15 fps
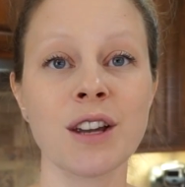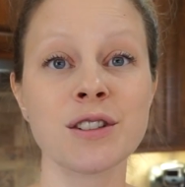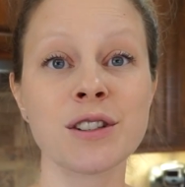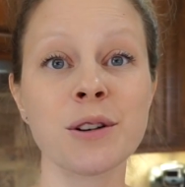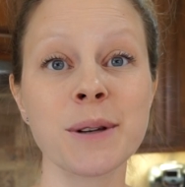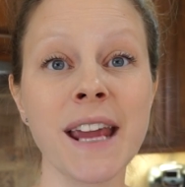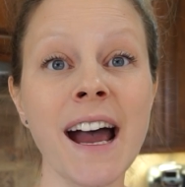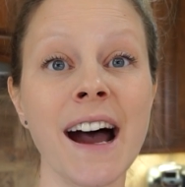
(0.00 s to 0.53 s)

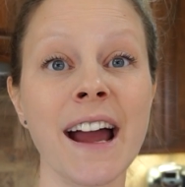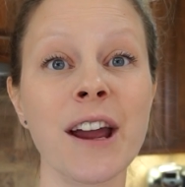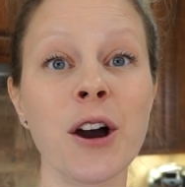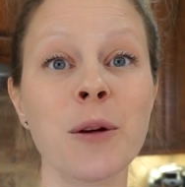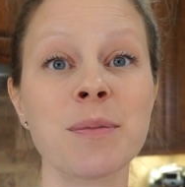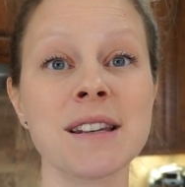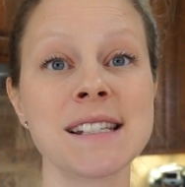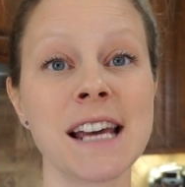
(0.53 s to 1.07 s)
So yeah, I
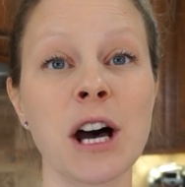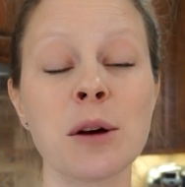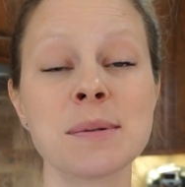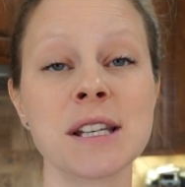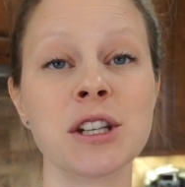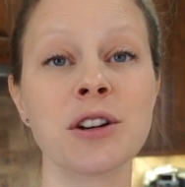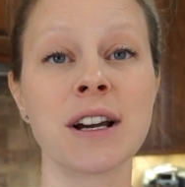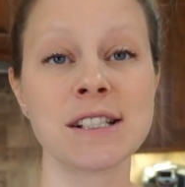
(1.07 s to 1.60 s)
hope this
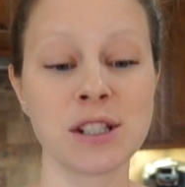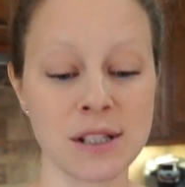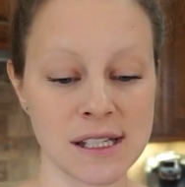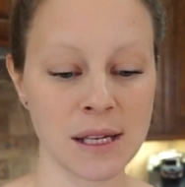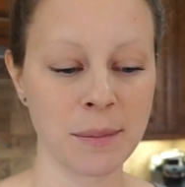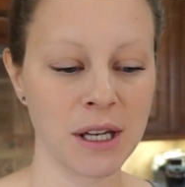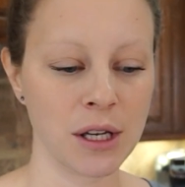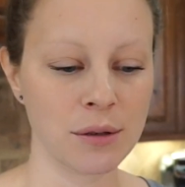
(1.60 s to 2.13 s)
helps, and you guys will
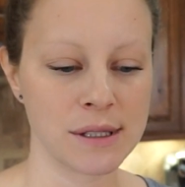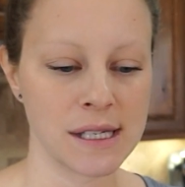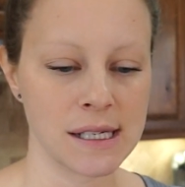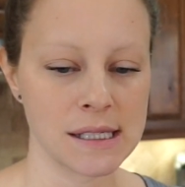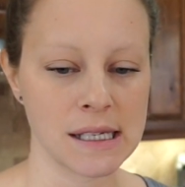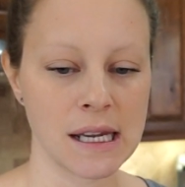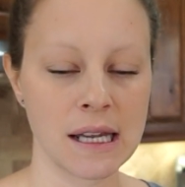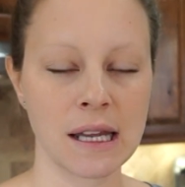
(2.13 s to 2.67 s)
see me use
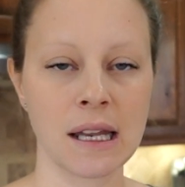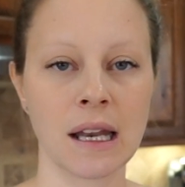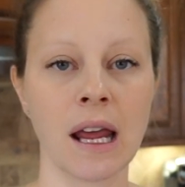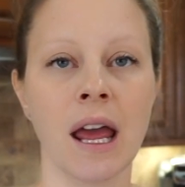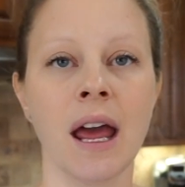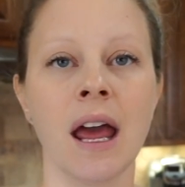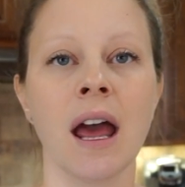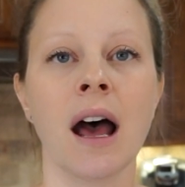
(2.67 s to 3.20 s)
these in
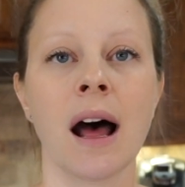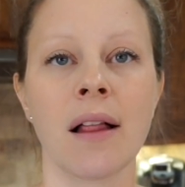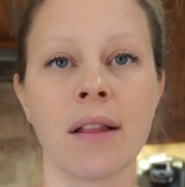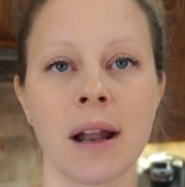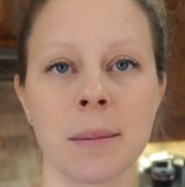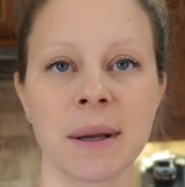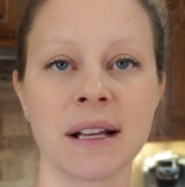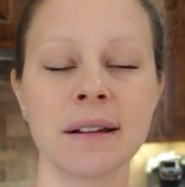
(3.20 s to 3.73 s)
a
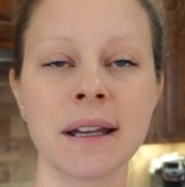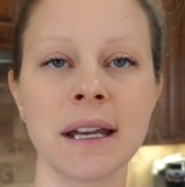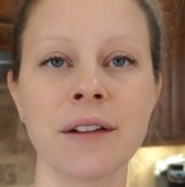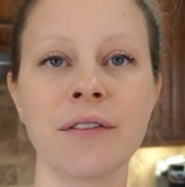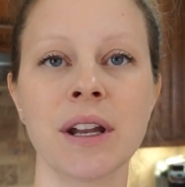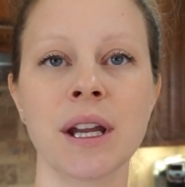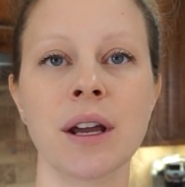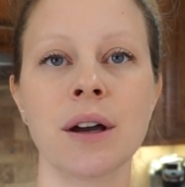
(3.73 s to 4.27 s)
lot of my
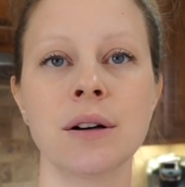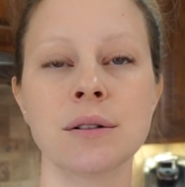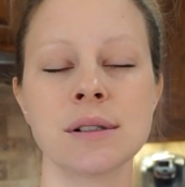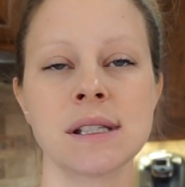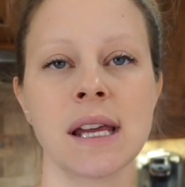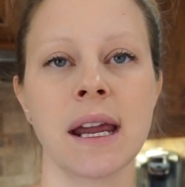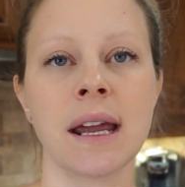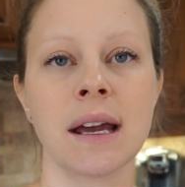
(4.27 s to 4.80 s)
cleaning
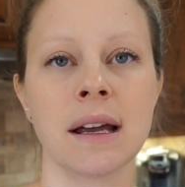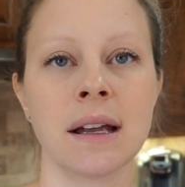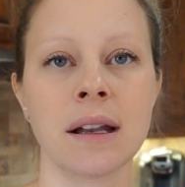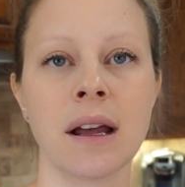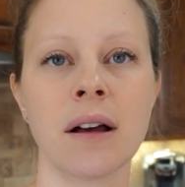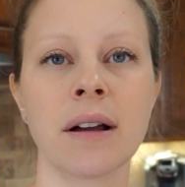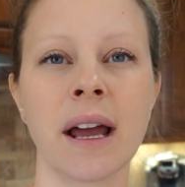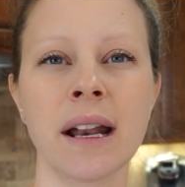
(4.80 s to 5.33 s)
videos,
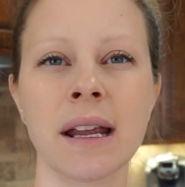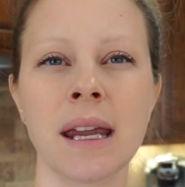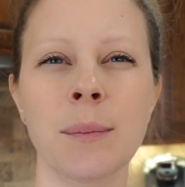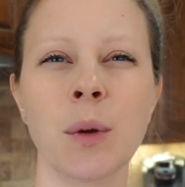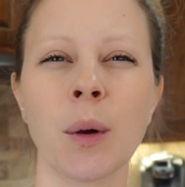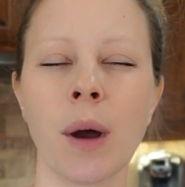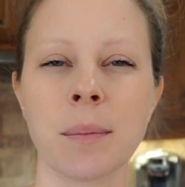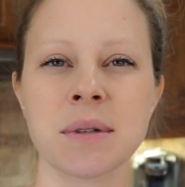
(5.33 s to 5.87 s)
and I'll kind of
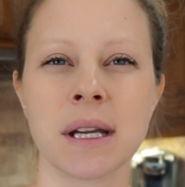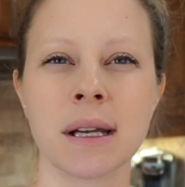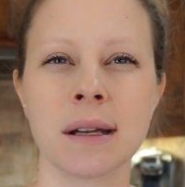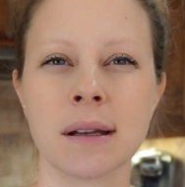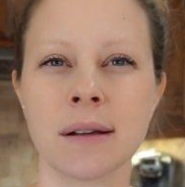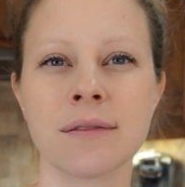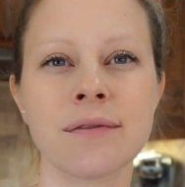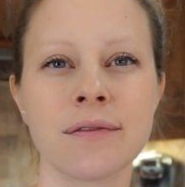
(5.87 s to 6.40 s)
keep you
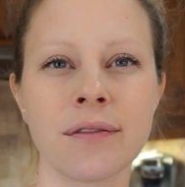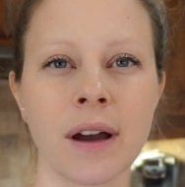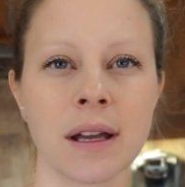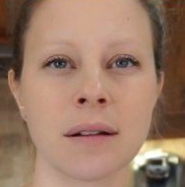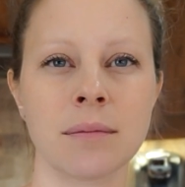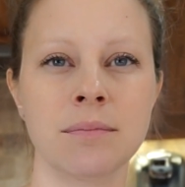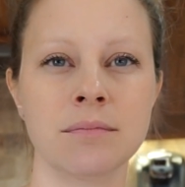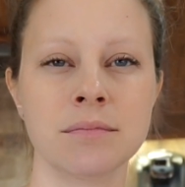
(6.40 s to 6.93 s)
updated if
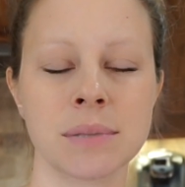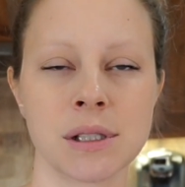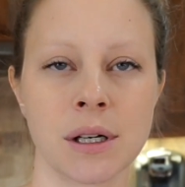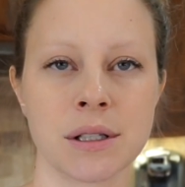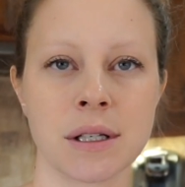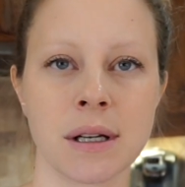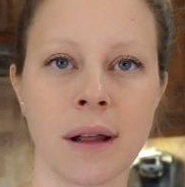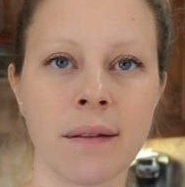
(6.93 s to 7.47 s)
I
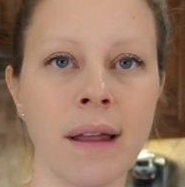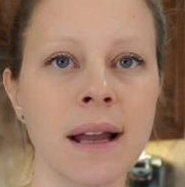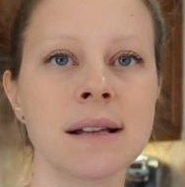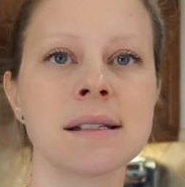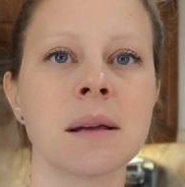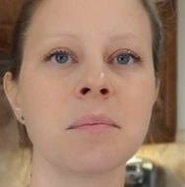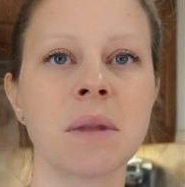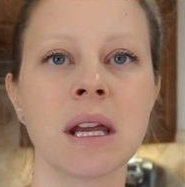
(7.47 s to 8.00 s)
start to not
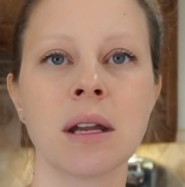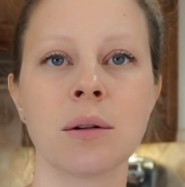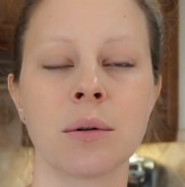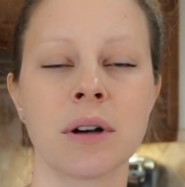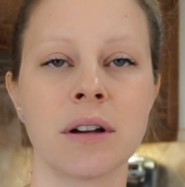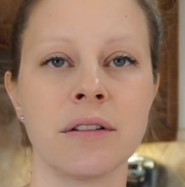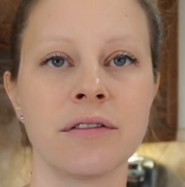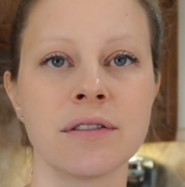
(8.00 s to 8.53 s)
like something
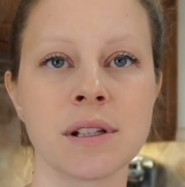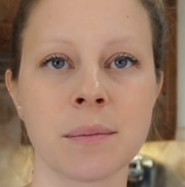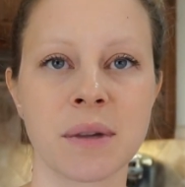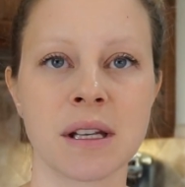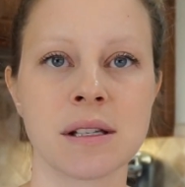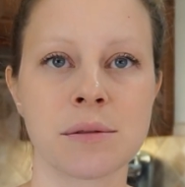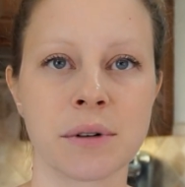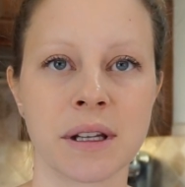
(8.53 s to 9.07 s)
or if
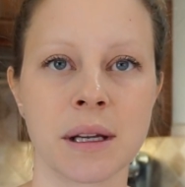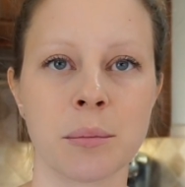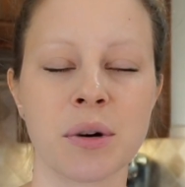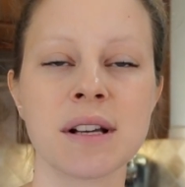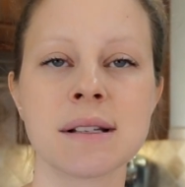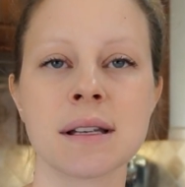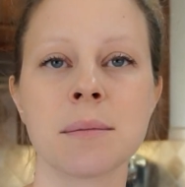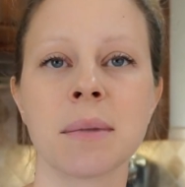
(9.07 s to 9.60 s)
something's really
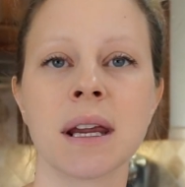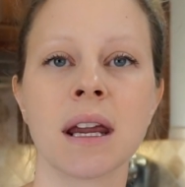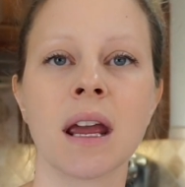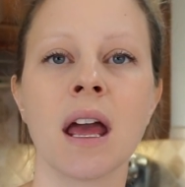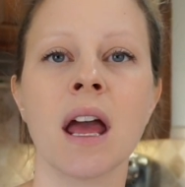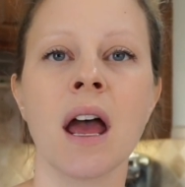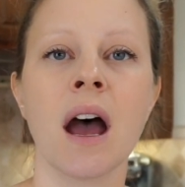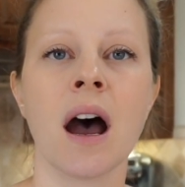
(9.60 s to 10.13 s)
impressing
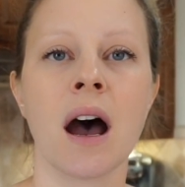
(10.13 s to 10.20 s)
me.